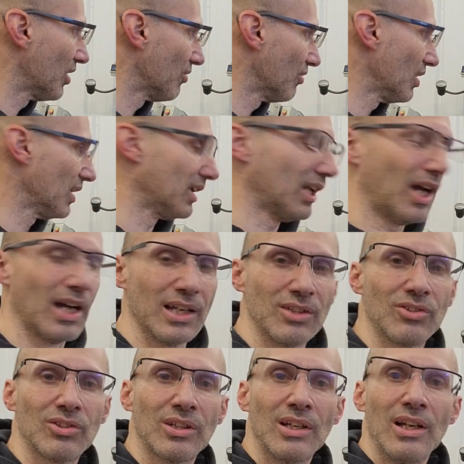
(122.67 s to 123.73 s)
really
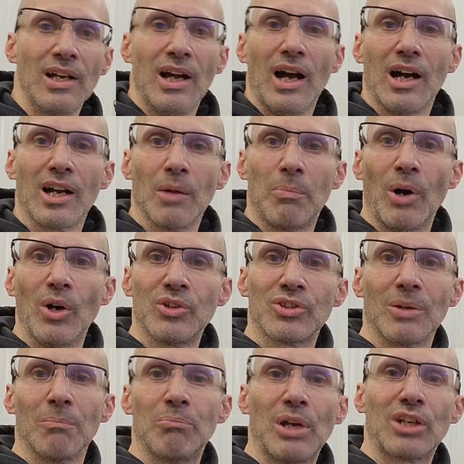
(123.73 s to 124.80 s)
nice. I'm going to post
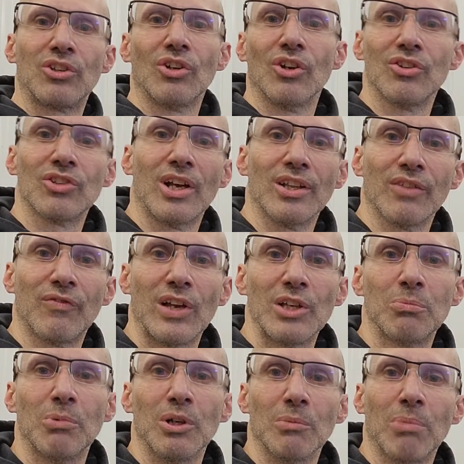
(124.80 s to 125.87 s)
some pictures on the
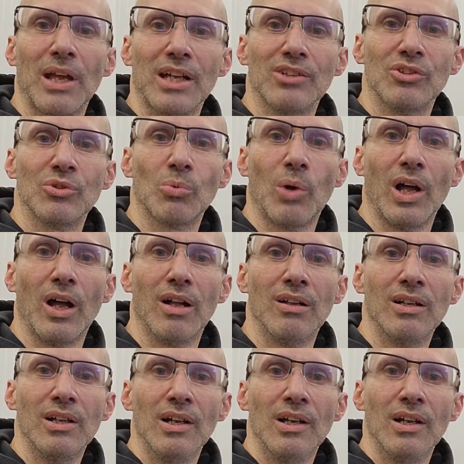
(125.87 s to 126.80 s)
Facebook page as well